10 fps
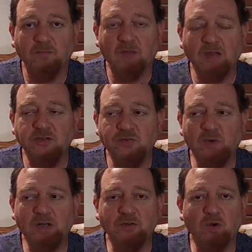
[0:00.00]
I just
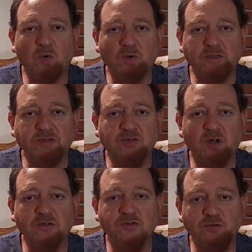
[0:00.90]
want to know what these
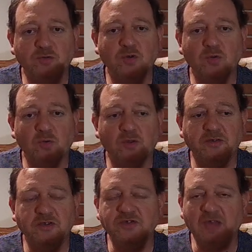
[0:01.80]
guns will do
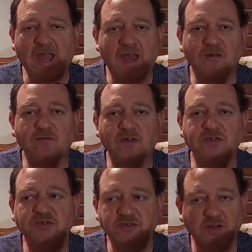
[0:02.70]
with just
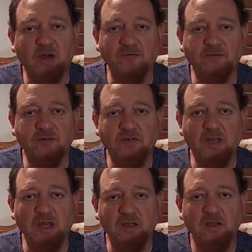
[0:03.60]
average stuff
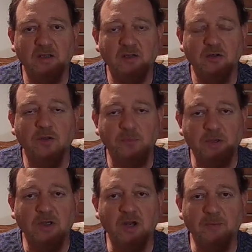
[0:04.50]
that you could
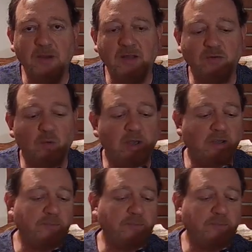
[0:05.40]
pick up on the way.